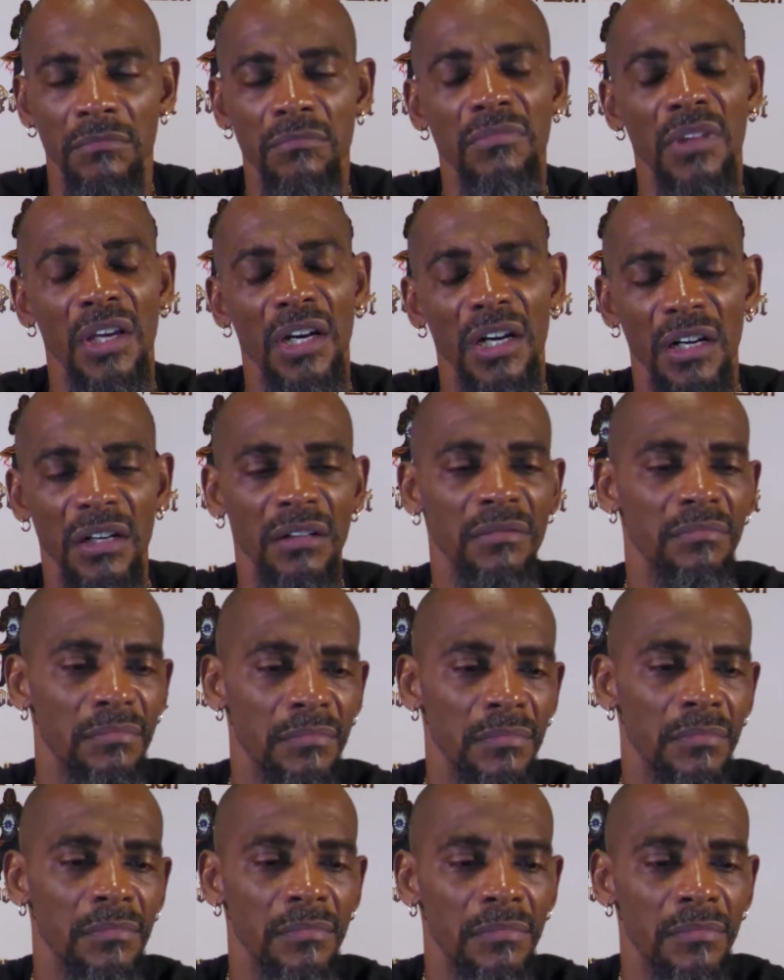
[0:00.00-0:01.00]
the
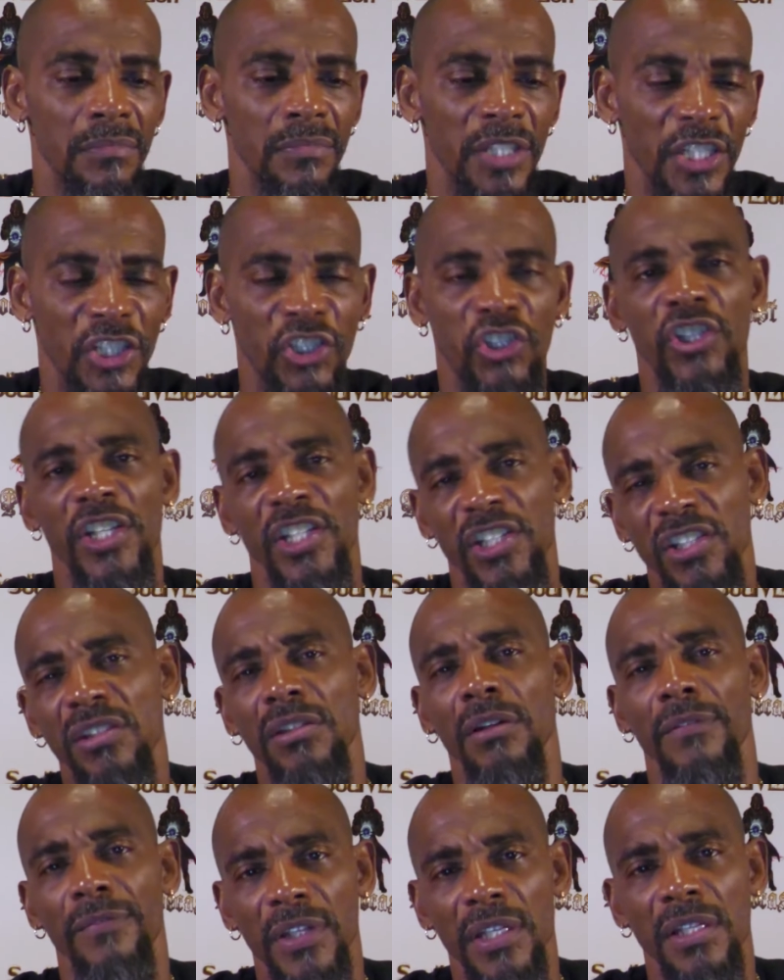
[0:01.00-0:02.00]
gist
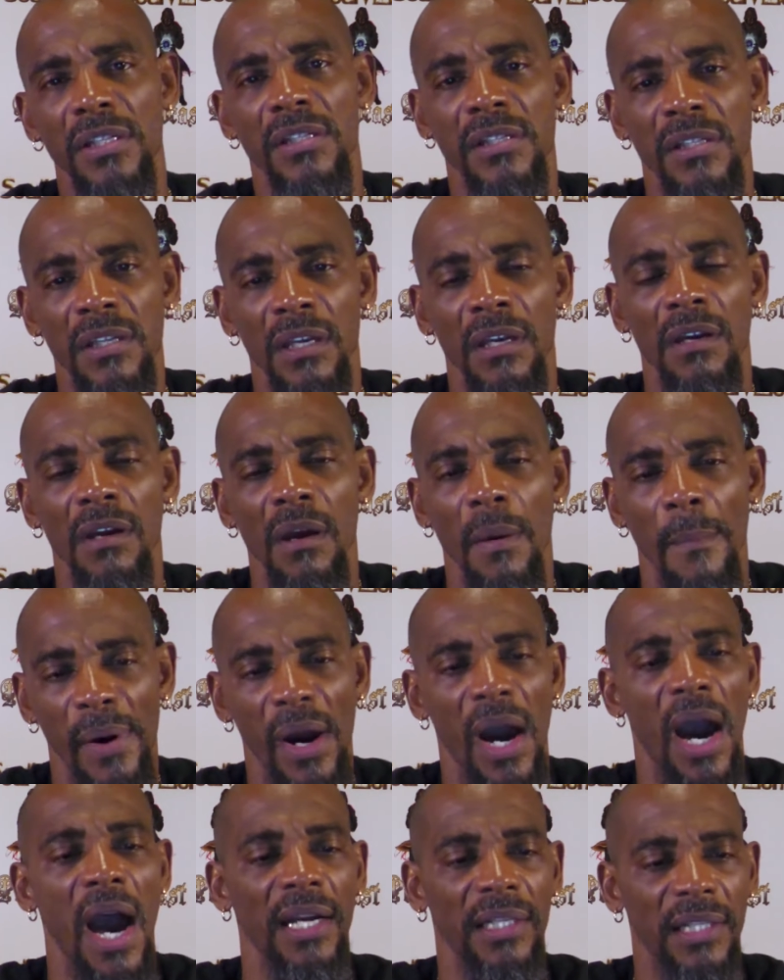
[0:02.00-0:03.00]
of this
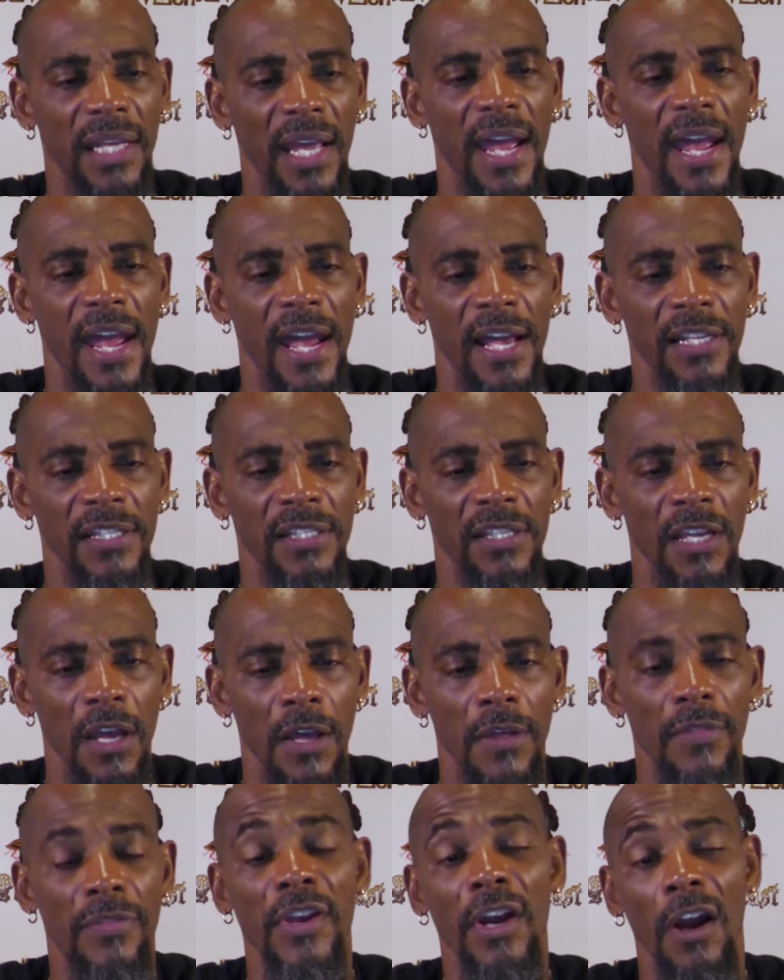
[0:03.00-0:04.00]
podcast.
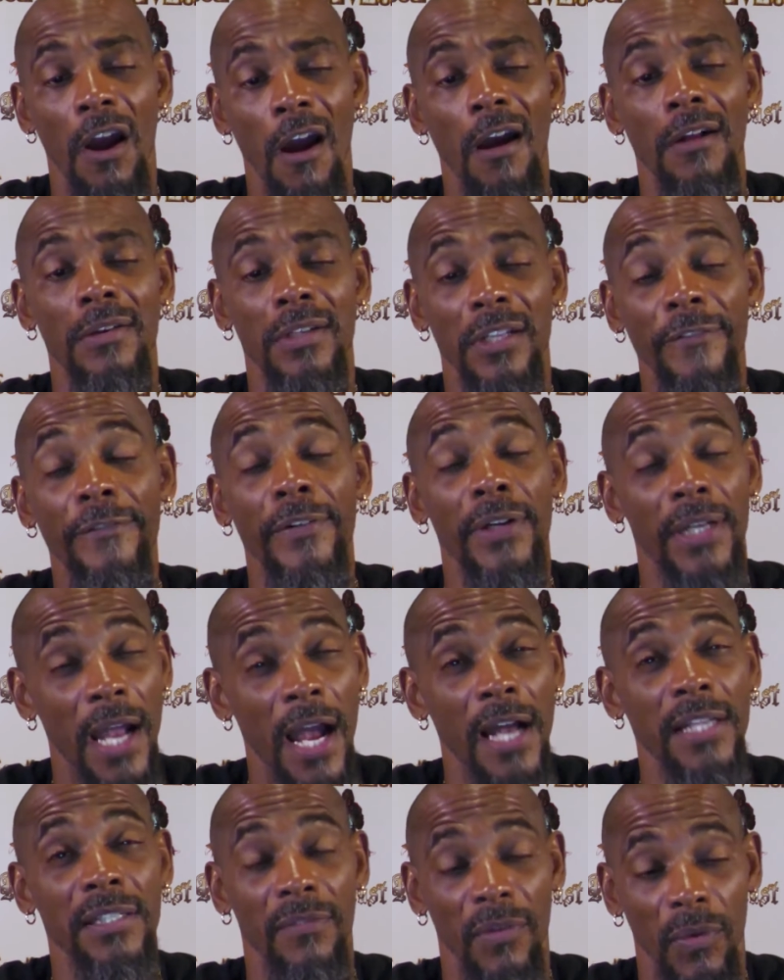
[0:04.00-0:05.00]
There are different
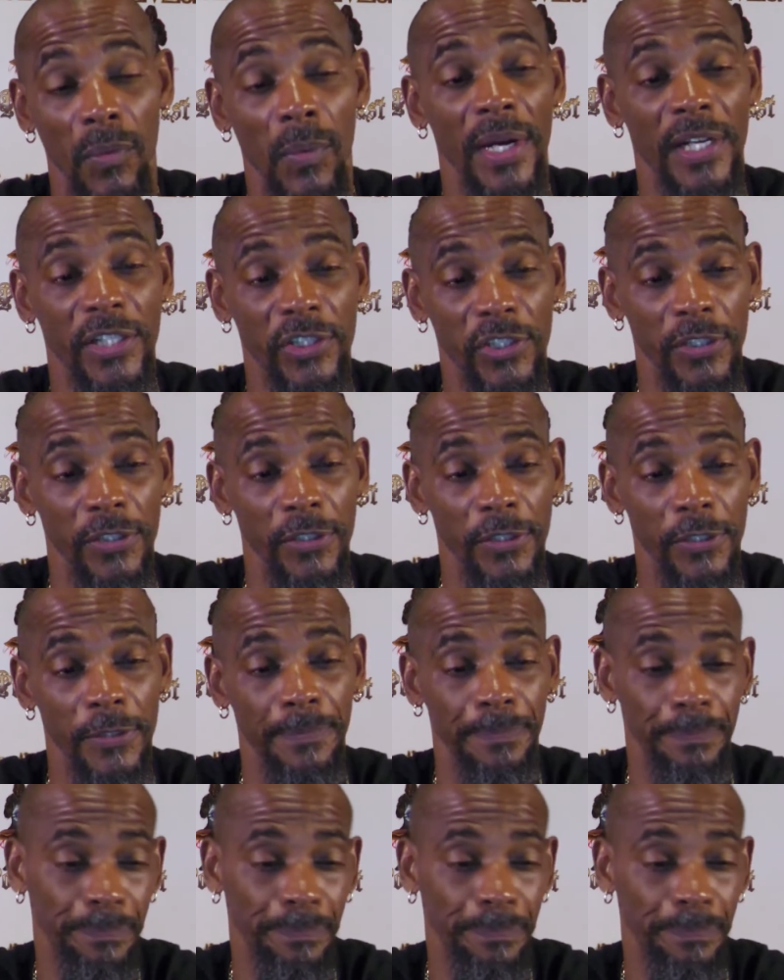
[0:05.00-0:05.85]
kinds of erections.